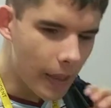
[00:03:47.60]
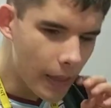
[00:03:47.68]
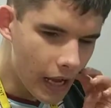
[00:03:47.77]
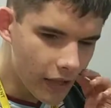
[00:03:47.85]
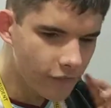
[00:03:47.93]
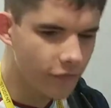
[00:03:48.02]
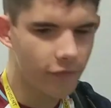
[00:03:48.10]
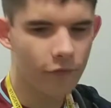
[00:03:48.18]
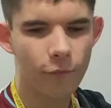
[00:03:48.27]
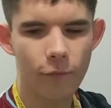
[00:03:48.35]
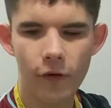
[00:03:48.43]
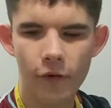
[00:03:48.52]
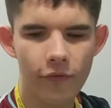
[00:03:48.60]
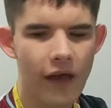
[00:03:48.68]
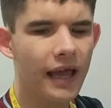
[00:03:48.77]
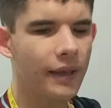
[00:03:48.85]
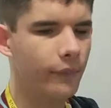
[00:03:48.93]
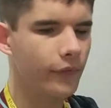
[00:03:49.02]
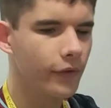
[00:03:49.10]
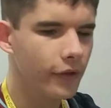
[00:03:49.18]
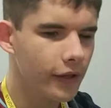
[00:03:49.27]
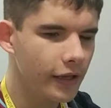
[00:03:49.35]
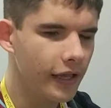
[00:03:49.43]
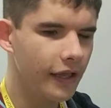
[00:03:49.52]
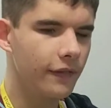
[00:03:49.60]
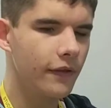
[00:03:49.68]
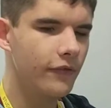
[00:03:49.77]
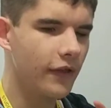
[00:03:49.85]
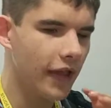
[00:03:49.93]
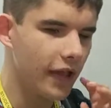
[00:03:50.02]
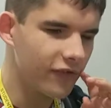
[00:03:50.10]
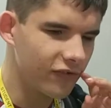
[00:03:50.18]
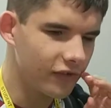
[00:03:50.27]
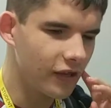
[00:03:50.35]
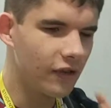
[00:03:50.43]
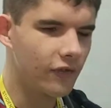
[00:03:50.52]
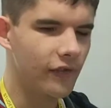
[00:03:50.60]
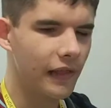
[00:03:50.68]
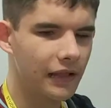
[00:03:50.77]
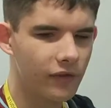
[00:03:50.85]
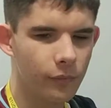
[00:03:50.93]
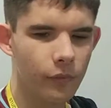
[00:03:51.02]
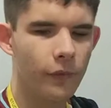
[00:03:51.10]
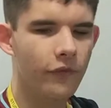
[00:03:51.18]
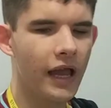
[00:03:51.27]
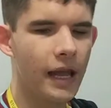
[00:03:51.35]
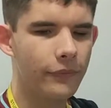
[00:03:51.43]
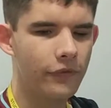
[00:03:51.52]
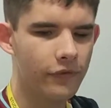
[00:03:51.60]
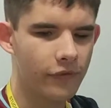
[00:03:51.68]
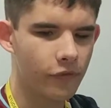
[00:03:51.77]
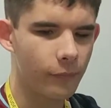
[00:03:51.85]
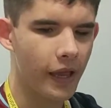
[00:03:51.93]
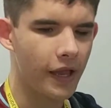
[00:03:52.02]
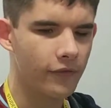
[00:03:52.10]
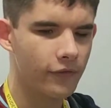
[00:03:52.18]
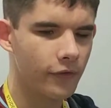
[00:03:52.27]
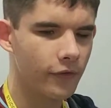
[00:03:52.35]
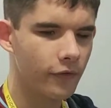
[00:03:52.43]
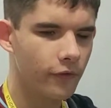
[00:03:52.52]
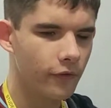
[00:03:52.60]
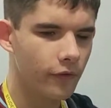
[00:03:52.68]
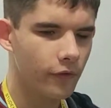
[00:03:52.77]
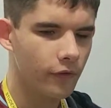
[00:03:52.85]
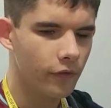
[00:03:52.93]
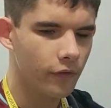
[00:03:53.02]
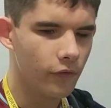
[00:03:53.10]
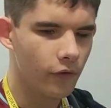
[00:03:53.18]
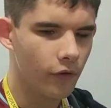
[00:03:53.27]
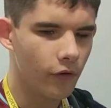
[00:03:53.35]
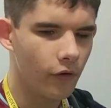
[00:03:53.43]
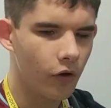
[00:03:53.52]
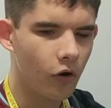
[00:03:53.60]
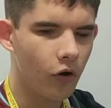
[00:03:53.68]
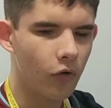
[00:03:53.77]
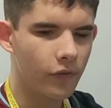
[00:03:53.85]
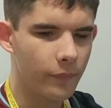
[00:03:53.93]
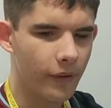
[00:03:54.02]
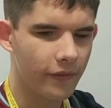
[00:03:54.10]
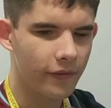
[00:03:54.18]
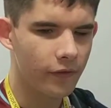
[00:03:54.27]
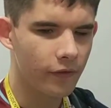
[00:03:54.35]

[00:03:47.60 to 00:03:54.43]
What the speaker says: and it asks us for a type. In this case, you can select among the types using space, or depending,